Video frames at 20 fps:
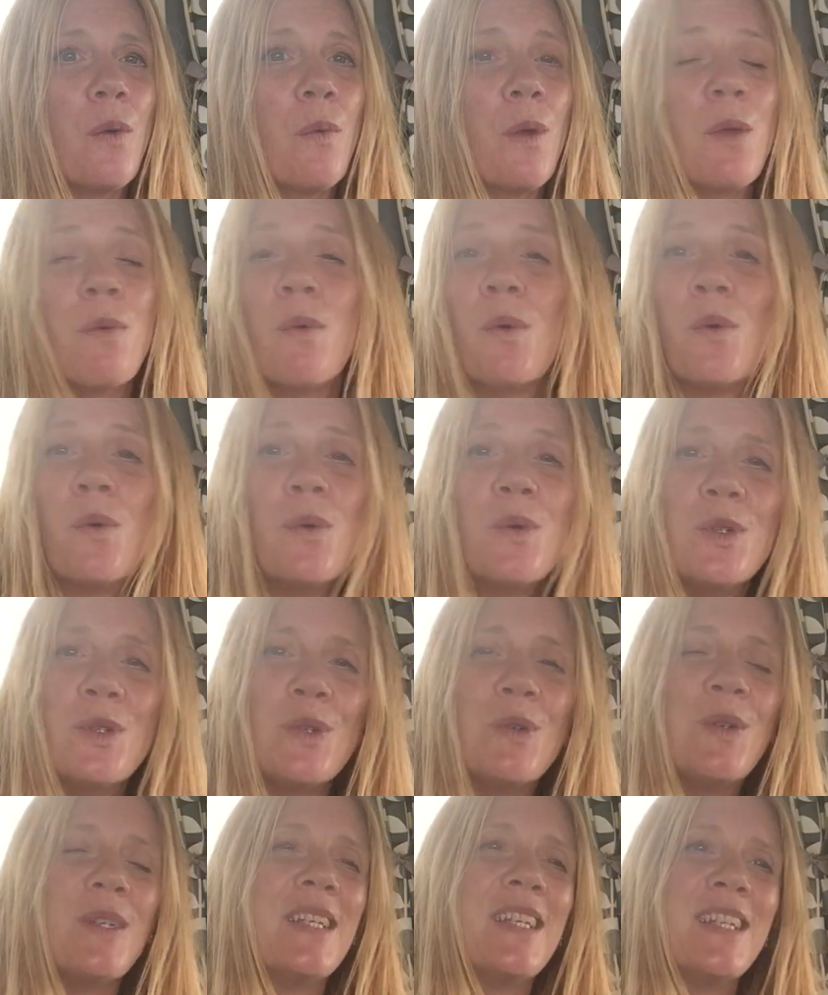we were all
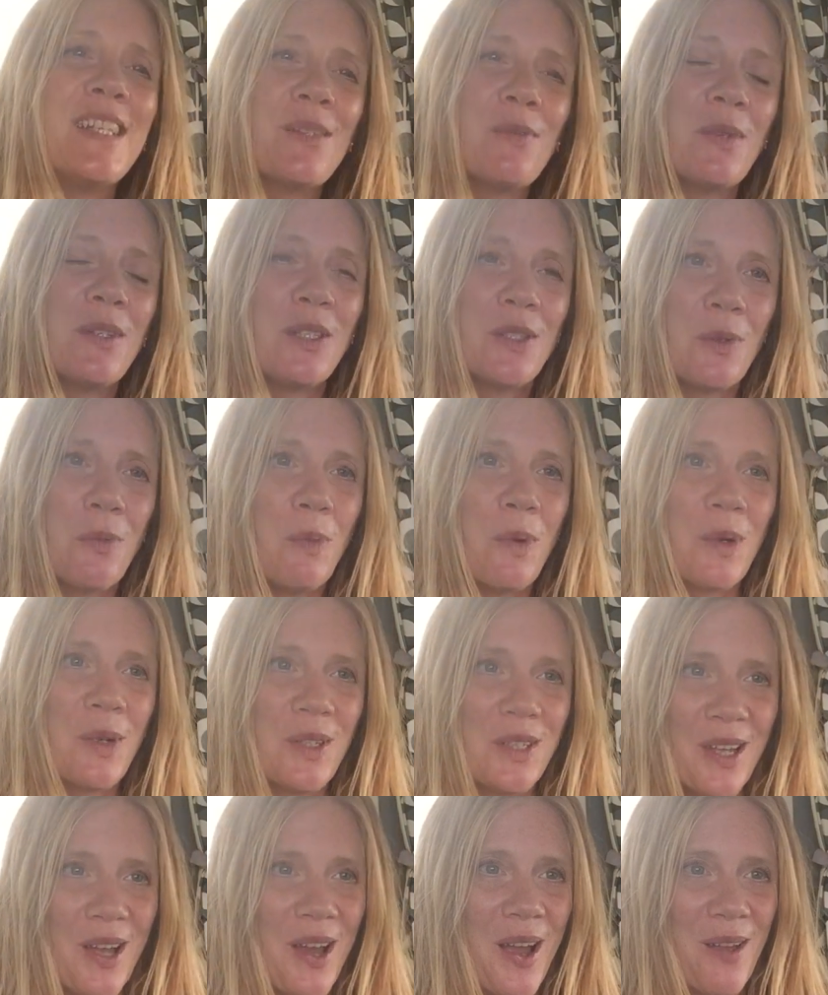doing this once upon a
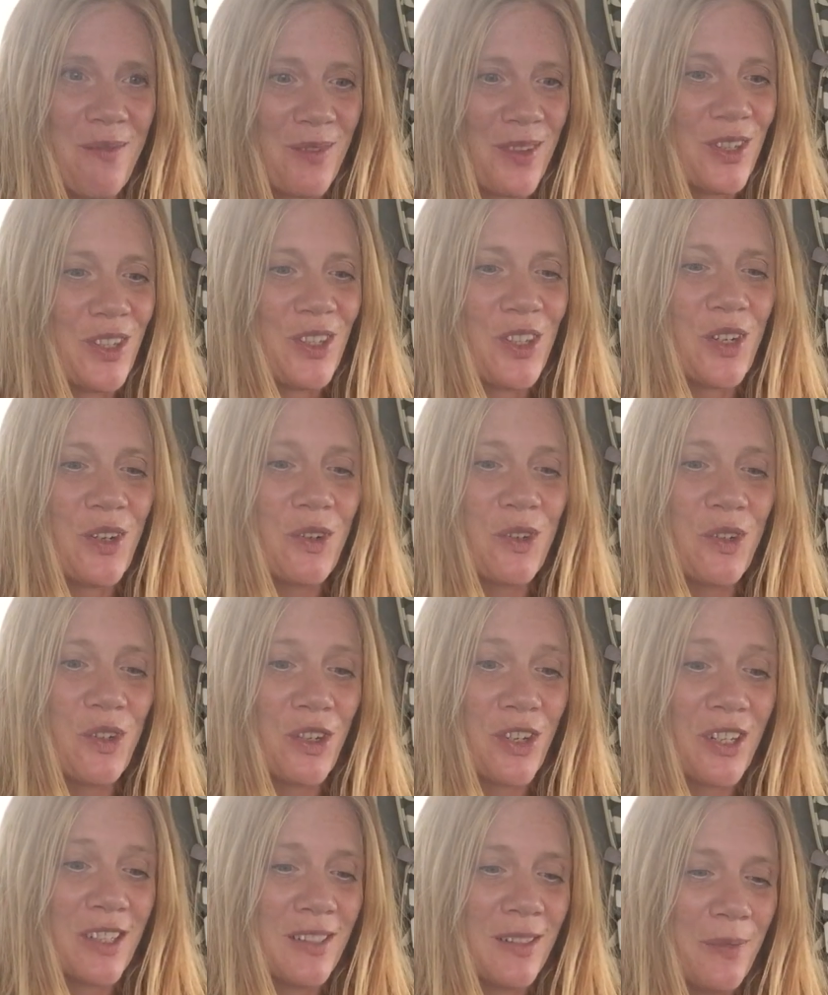time as
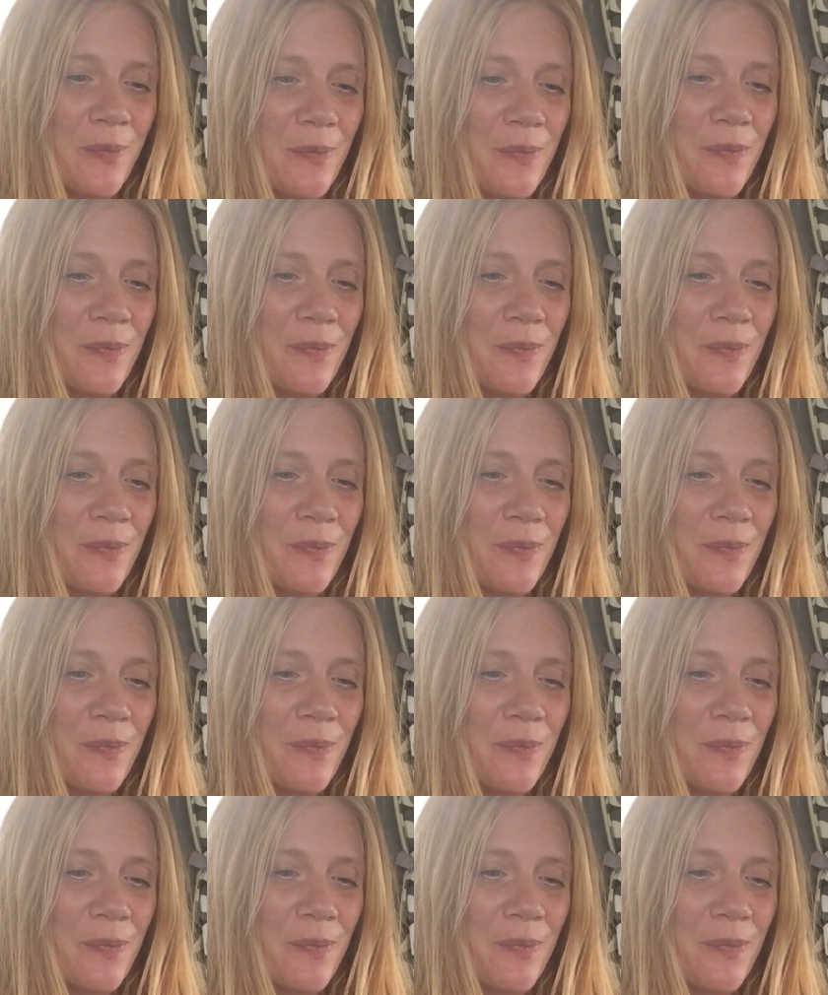children,